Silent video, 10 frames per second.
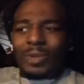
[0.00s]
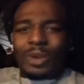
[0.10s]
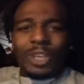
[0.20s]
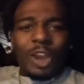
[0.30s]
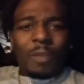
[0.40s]
I said,
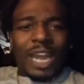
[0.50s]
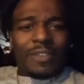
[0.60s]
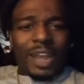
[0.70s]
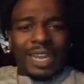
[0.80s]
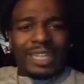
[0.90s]
well, you don't mind
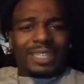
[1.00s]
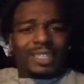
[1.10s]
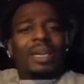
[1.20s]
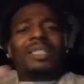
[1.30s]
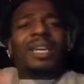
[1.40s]
if I get these
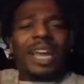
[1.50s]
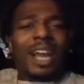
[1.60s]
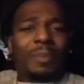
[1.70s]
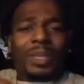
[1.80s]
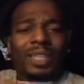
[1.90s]
two? I said,
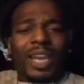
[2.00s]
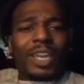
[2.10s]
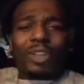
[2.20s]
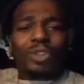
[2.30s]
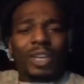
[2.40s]
nah, bitch, I
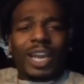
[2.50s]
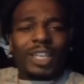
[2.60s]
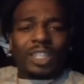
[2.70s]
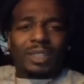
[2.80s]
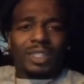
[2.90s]
ain't no trick. I
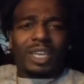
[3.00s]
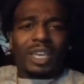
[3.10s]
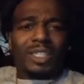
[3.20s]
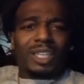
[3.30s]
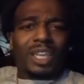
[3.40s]
ain't trick. She
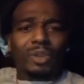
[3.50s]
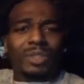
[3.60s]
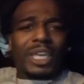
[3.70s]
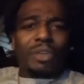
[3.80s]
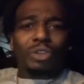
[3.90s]
said, shit, you
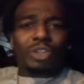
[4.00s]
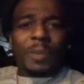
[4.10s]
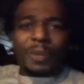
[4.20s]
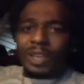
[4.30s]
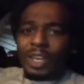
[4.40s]
say you
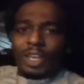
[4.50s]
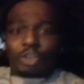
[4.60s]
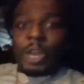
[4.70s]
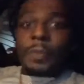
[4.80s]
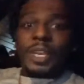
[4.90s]
dripping?
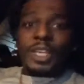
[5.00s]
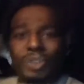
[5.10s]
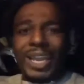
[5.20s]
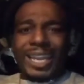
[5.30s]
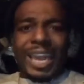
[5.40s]
Dripping is
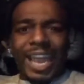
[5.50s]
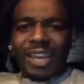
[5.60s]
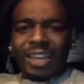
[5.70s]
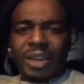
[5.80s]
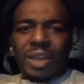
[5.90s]
tricking, ain't it?